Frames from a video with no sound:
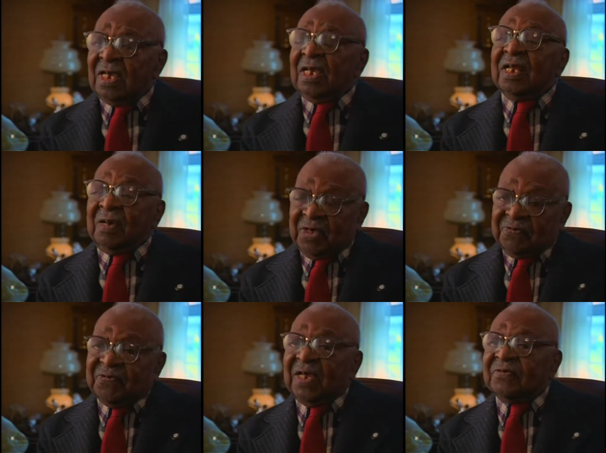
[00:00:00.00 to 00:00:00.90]
And I'm in
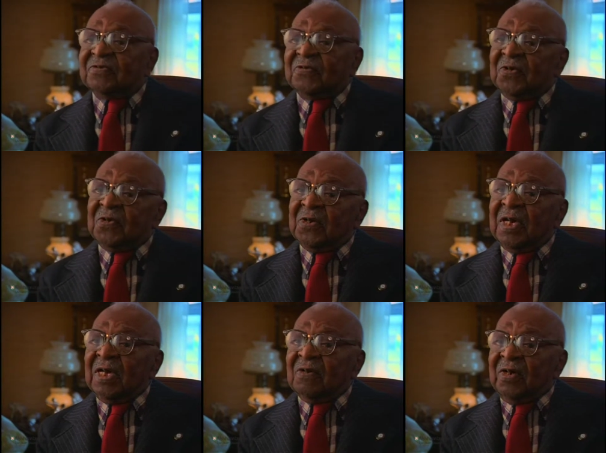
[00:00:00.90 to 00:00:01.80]
Frankfurt for
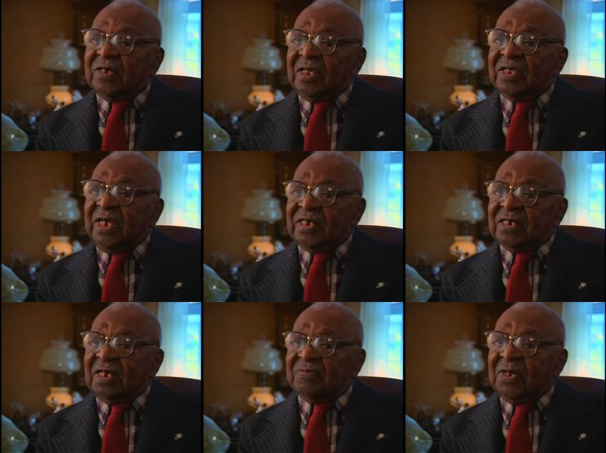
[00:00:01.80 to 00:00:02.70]
one of the things
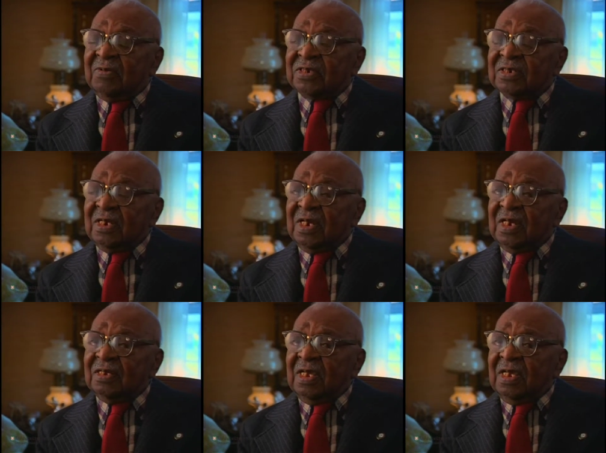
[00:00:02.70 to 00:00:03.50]
I promised God.